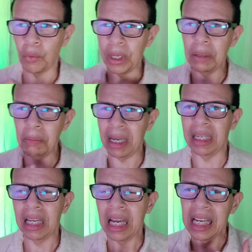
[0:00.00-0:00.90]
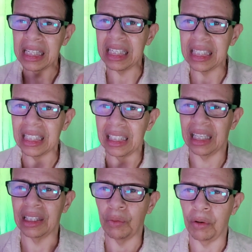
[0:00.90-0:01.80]
We men need to
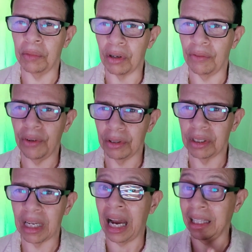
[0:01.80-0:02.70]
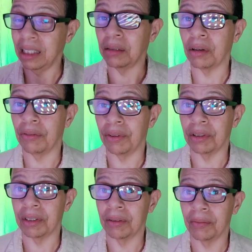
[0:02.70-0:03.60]
let the women go first. I let them go
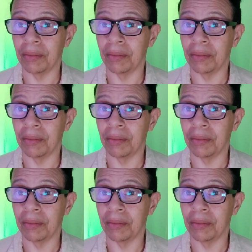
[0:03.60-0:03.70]
first.